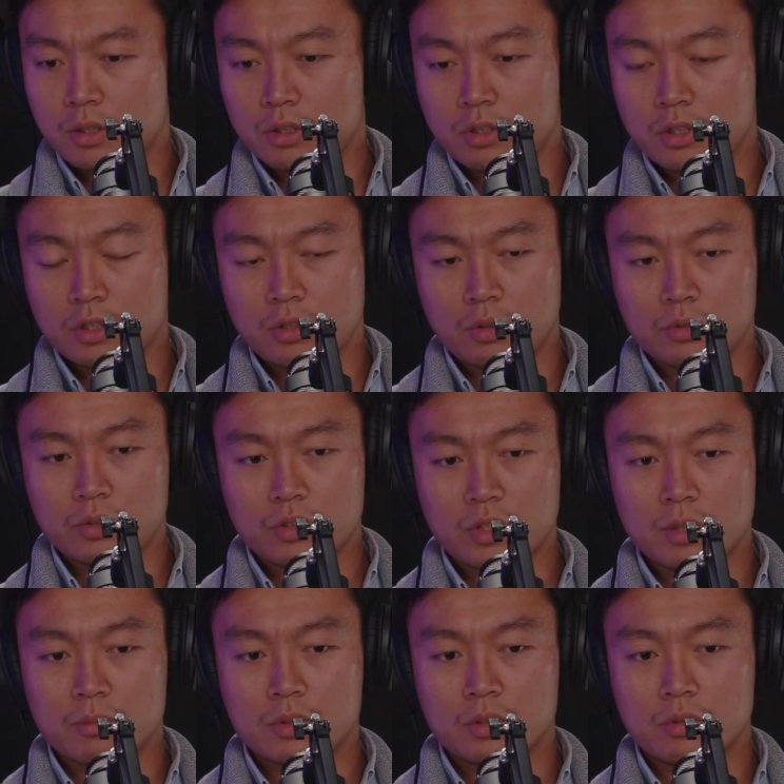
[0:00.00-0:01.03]
She owns a
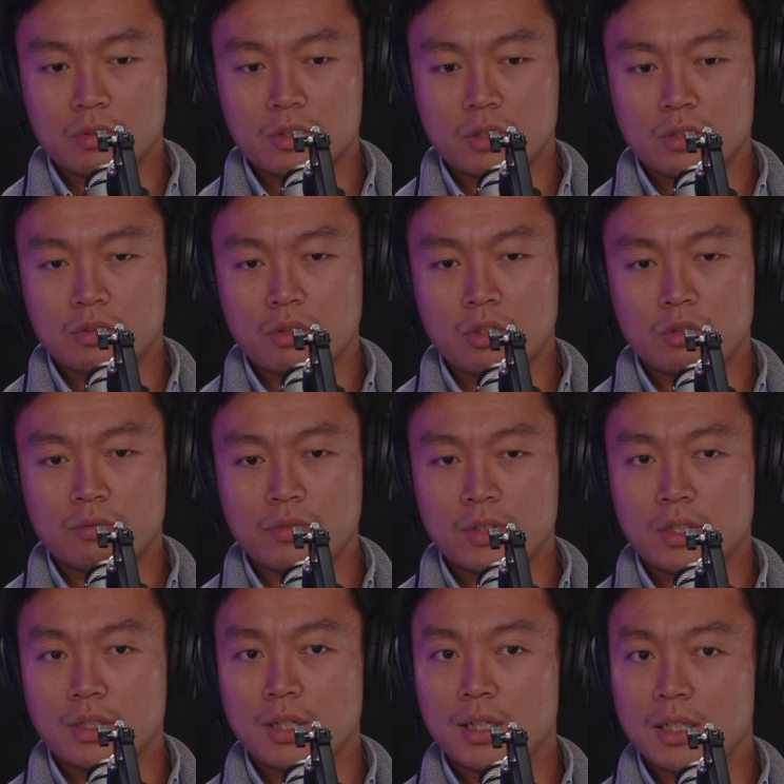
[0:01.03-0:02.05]
gym, so she's home
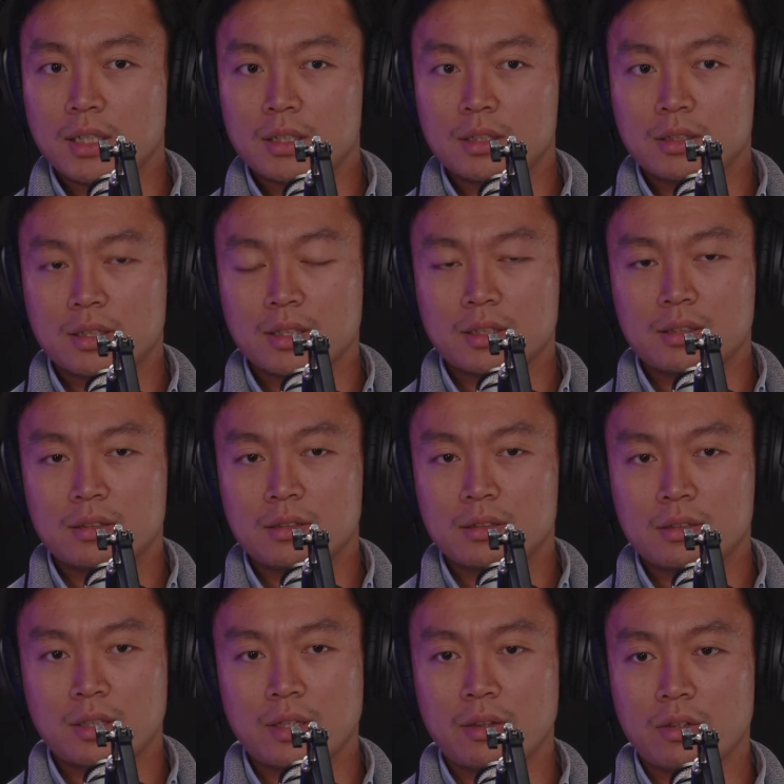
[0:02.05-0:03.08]
very late, like
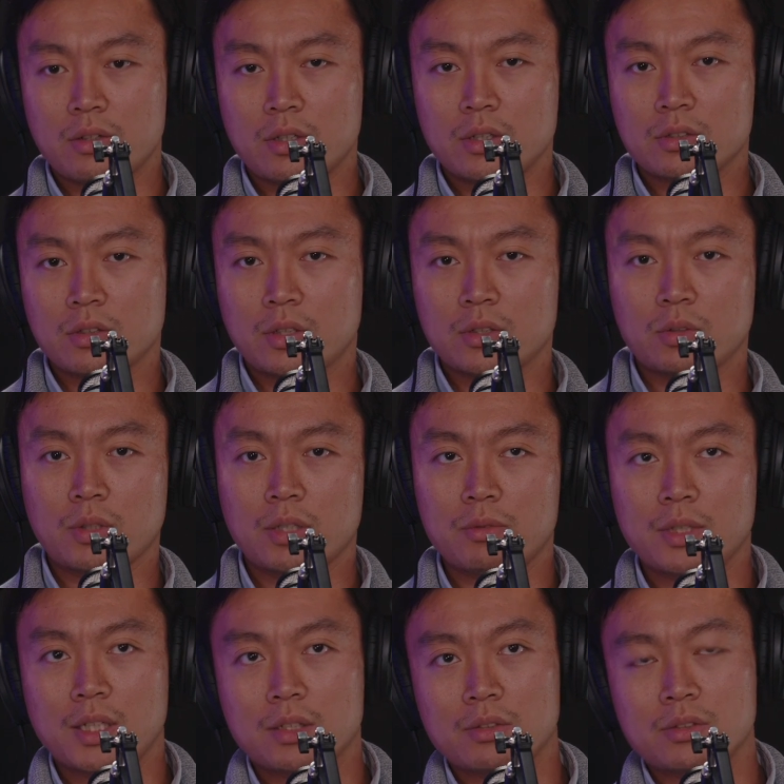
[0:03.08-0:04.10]
10:30, so I don't get
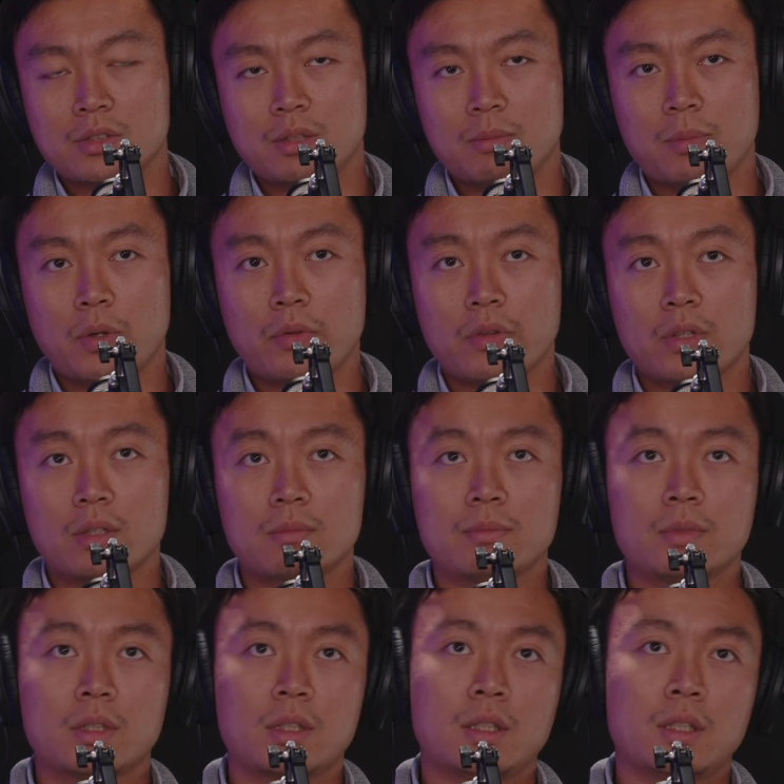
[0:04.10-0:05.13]
to see both of them.